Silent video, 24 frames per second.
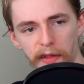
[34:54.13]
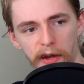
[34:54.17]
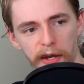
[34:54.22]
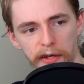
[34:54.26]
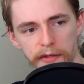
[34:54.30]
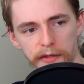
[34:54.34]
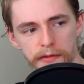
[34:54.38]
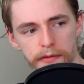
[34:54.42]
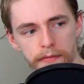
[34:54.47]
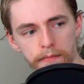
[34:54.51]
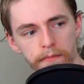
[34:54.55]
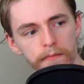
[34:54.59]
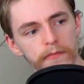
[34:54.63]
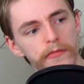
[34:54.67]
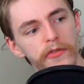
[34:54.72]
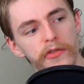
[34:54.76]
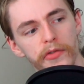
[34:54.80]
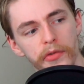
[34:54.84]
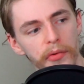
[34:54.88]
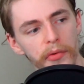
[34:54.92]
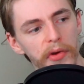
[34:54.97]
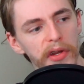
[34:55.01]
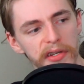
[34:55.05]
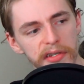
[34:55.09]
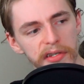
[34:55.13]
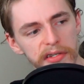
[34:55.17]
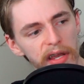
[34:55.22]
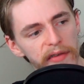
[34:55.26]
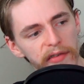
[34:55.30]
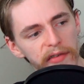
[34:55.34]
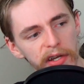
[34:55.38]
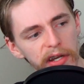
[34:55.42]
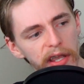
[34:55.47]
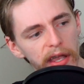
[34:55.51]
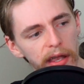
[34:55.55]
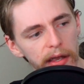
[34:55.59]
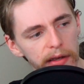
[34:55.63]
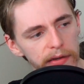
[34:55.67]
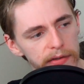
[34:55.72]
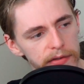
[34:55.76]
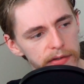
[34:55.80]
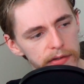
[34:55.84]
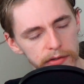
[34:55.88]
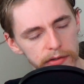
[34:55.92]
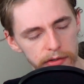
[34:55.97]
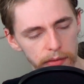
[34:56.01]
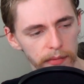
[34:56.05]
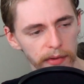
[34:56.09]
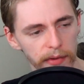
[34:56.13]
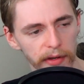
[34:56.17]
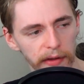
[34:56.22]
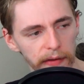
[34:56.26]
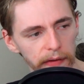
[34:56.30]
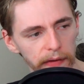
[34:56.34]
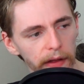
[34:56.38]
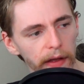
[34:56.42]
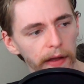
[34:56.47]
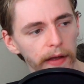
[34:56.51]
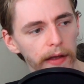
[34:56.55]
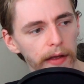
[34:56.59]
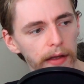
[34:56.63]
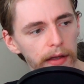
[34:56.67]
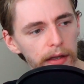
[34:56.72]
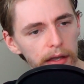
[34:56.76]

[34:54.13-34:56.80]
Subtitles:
the next 3-7 years, something like that.